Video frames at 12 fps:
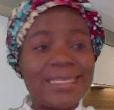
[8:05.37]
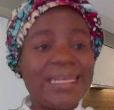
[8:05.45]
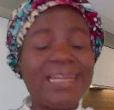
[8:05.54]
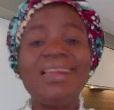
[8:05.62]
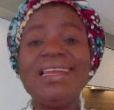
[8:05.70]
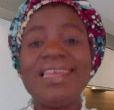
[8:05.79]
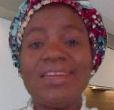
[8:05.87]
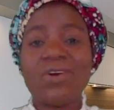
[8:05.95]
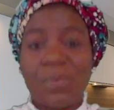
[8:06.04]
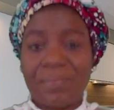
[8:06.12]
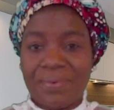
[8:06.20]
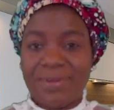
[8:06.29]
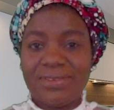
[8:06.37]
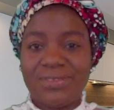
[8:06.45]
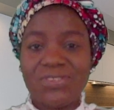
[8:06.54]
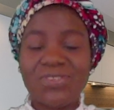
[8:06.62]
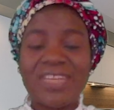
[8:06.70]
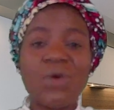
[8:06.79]
cleaned up,
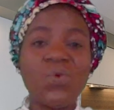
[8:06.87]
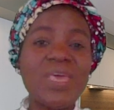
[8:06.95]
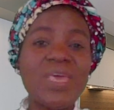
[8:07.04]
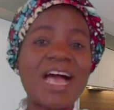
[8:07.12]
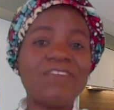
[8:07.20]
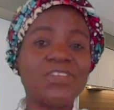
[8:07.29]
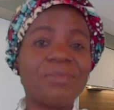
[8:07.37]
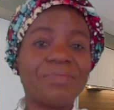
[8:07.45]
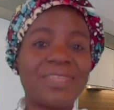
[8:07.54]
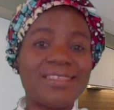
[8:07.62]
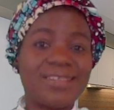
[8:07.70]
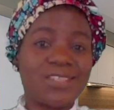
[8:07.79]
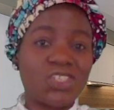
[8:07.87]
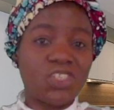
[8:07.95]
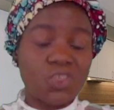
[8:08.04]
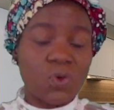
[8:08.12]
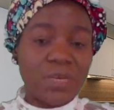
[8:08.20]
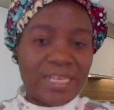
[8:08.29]
so that we have something
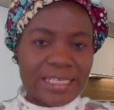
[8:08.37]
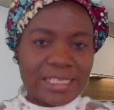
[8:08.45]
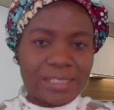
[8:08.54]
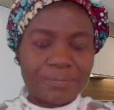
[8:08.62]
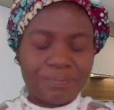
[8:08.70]
solid?